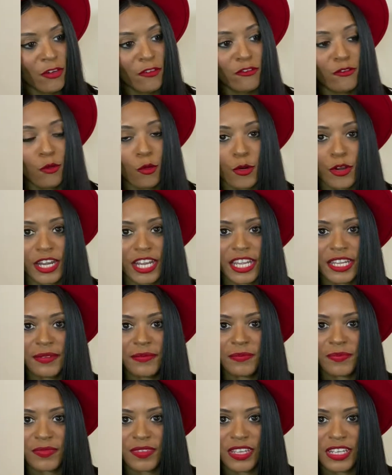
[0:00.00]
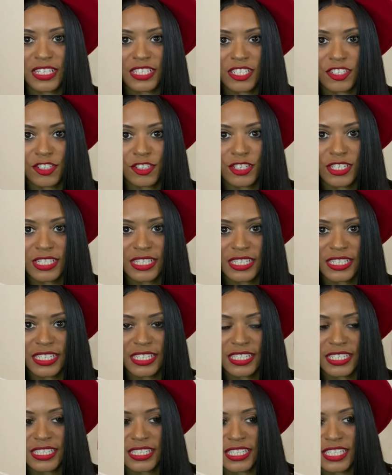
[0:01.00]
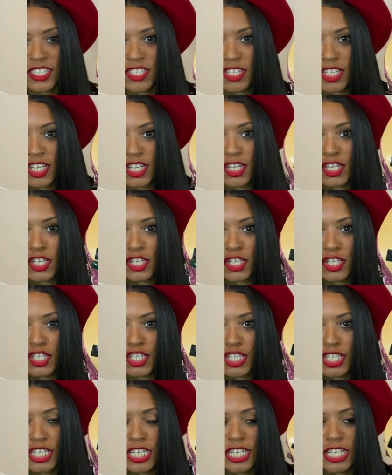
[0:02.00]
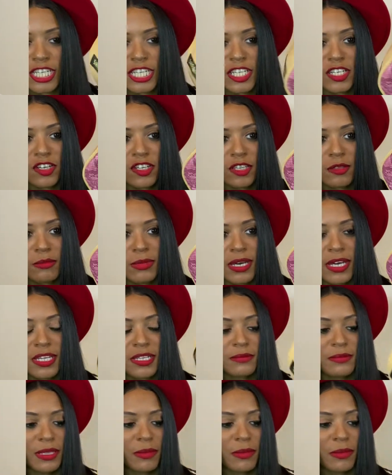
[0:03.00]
40. As, as you can see, it says Shein on the bottom.